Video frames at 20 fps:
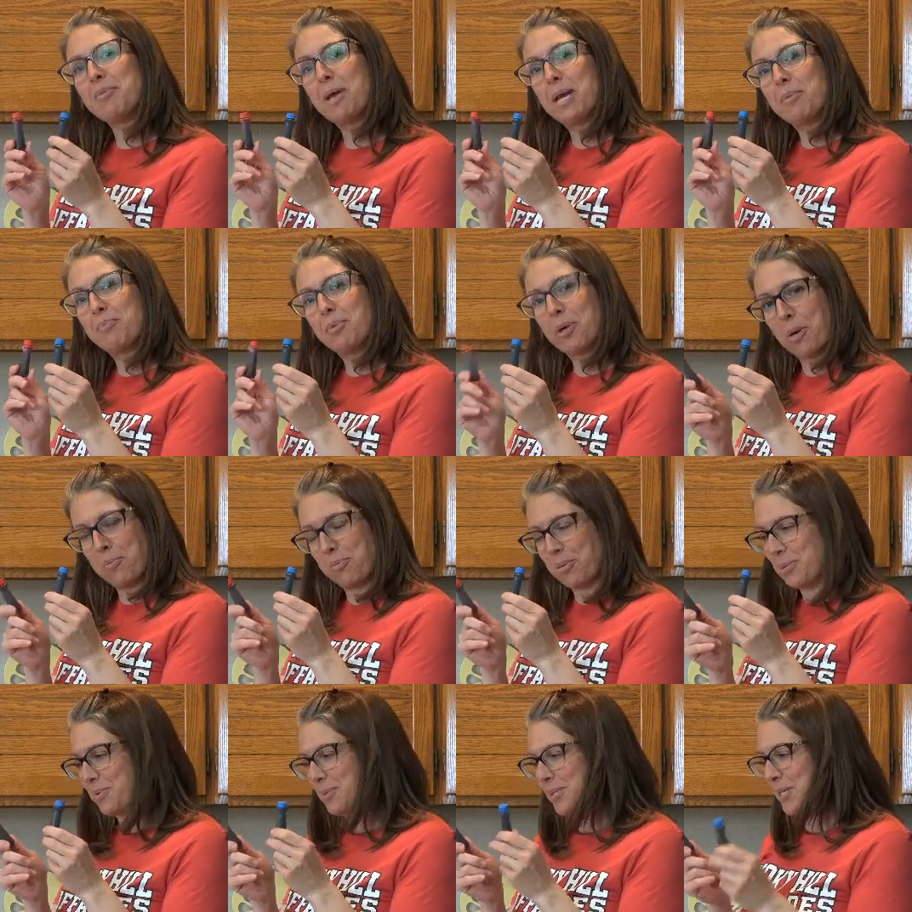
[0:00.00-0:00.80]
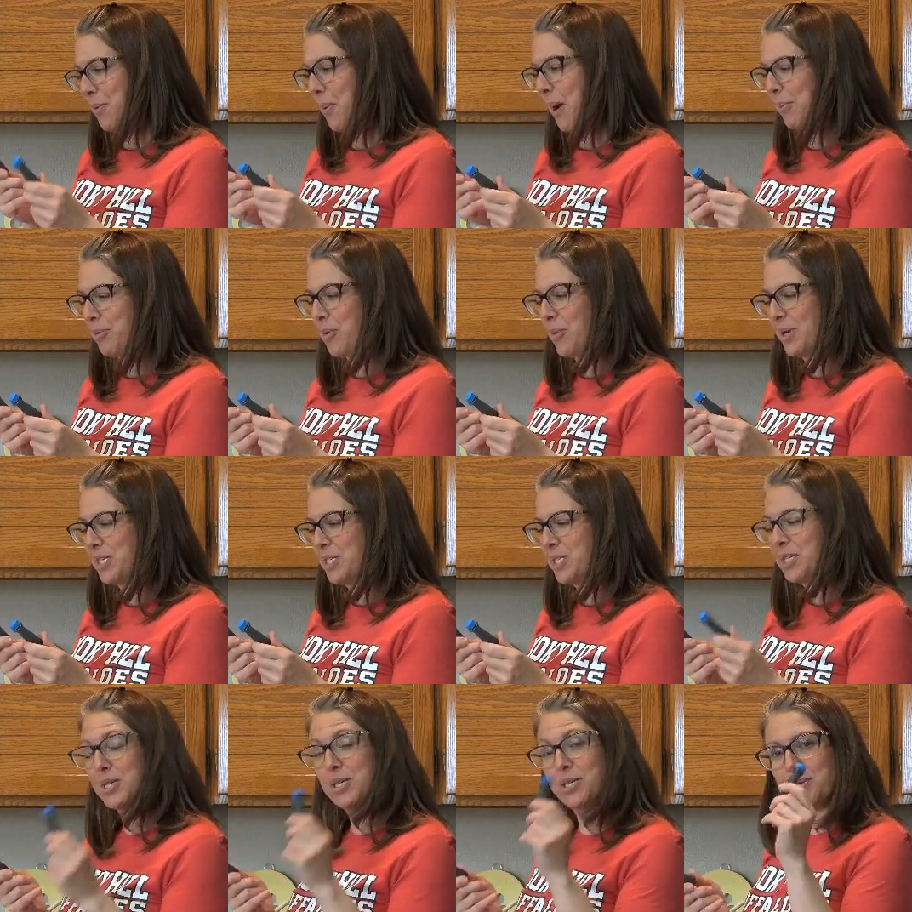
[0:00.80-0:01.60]
make purple. So I'm going
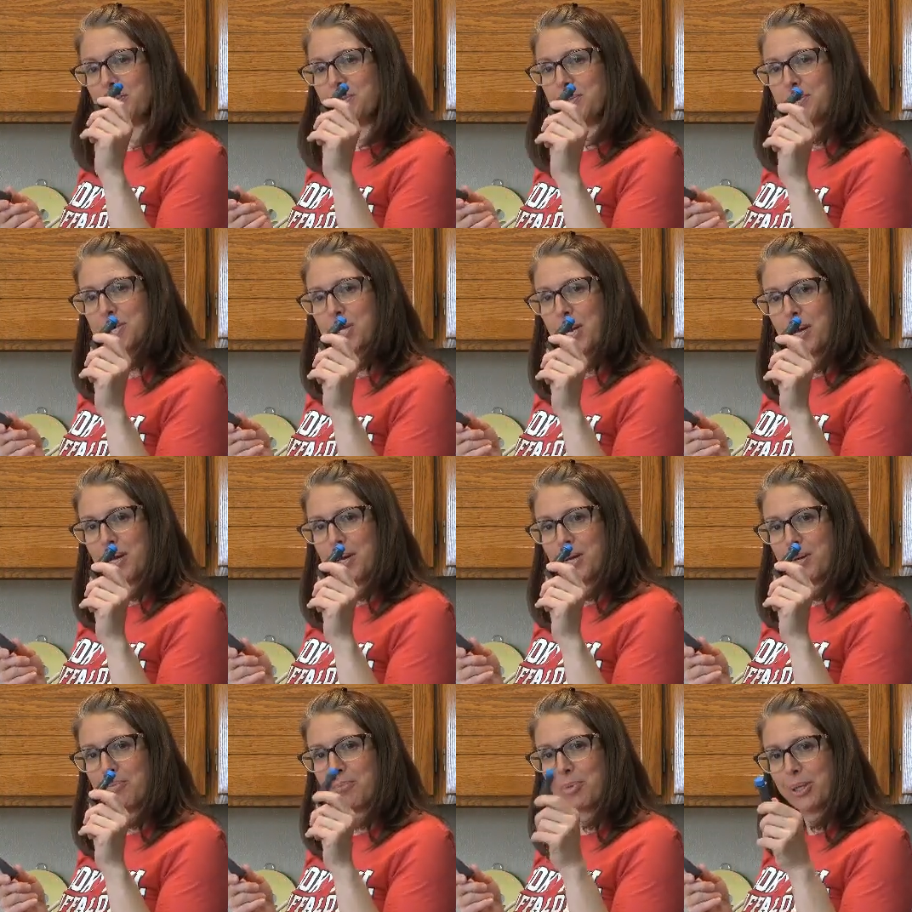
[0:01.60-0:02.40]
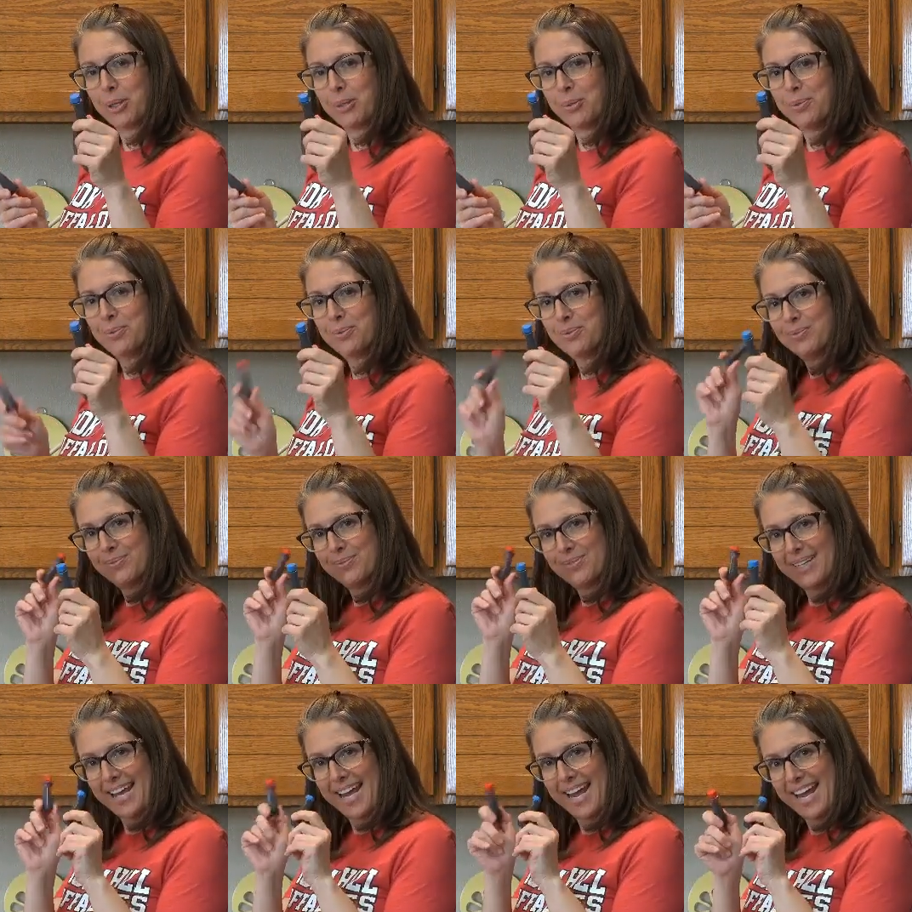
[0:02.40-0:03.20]
to use blue
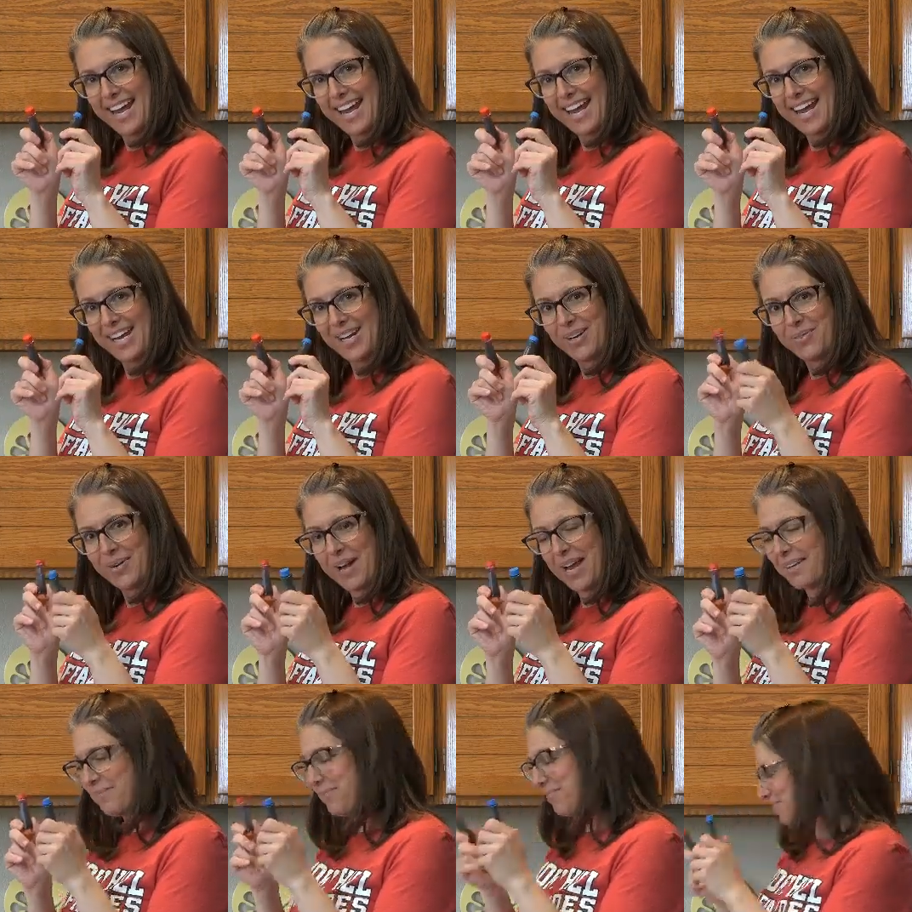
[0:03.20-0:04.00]
and red.